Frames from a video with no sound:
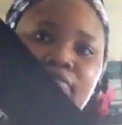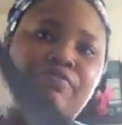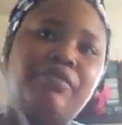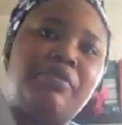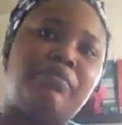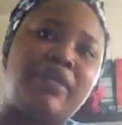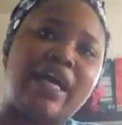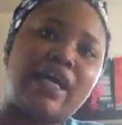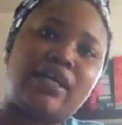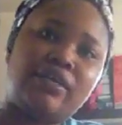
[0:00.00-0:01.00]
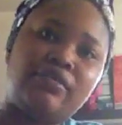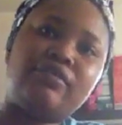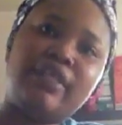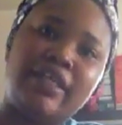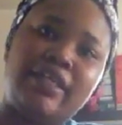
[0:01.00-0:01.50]
from a black
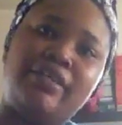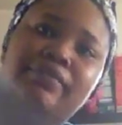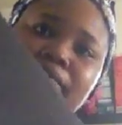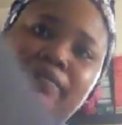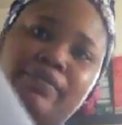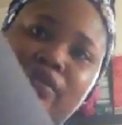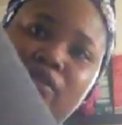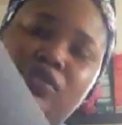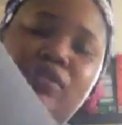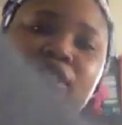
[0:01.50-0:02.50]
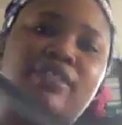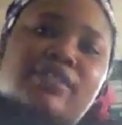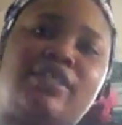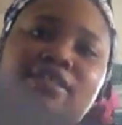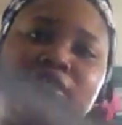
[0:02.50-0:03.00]
leather.
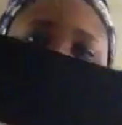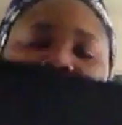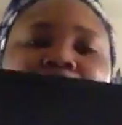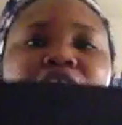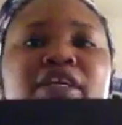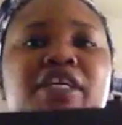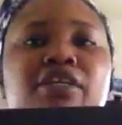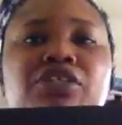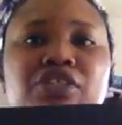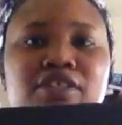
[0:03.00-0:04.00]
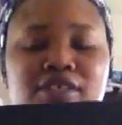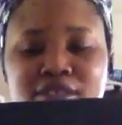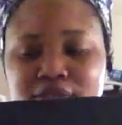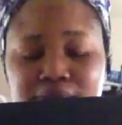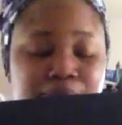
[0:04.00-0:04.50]
26
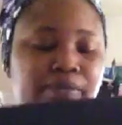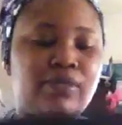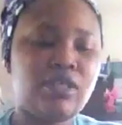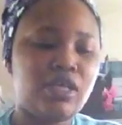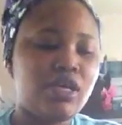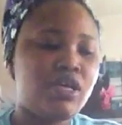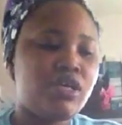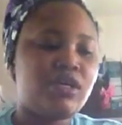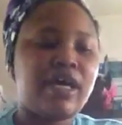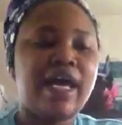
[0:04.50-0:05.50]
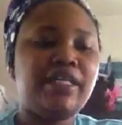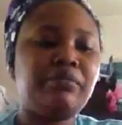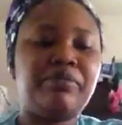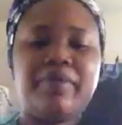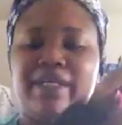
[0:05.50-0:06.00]
inches, and the
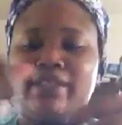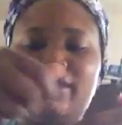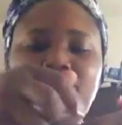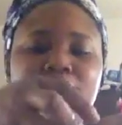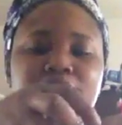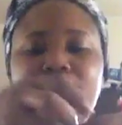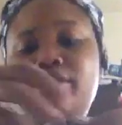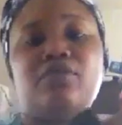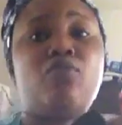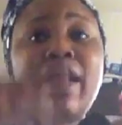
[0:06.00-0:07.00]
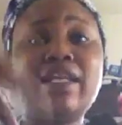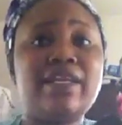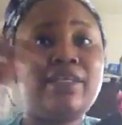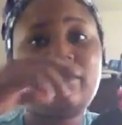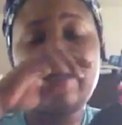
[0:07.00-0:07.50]
breadth, the
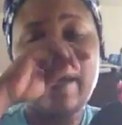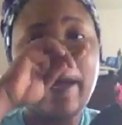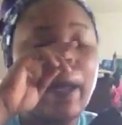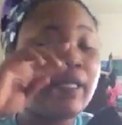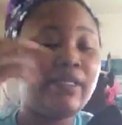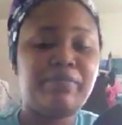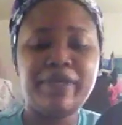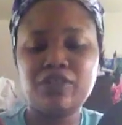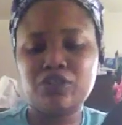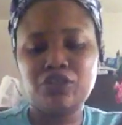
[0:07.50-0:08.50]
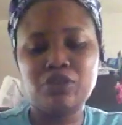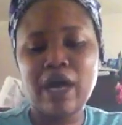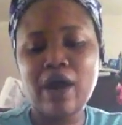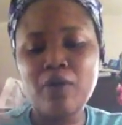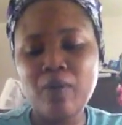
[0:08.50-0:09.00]
wideness, it depends on you
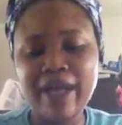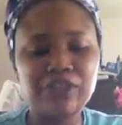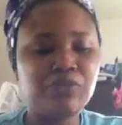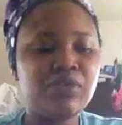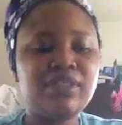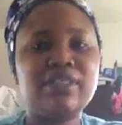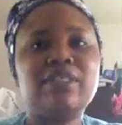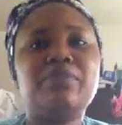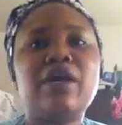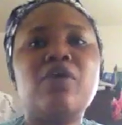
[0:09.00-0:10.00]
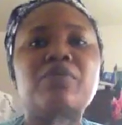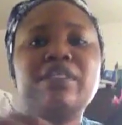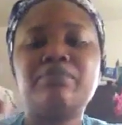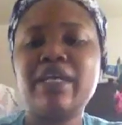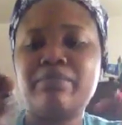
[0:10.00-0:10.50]
how wide you want it, but I always
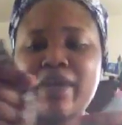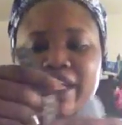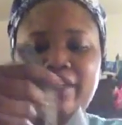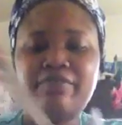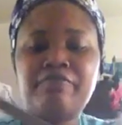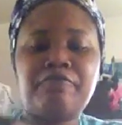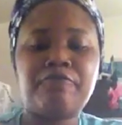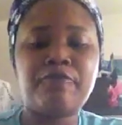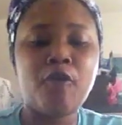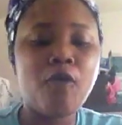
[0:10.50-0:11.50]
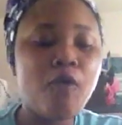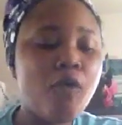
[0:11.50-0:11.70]
make mine 4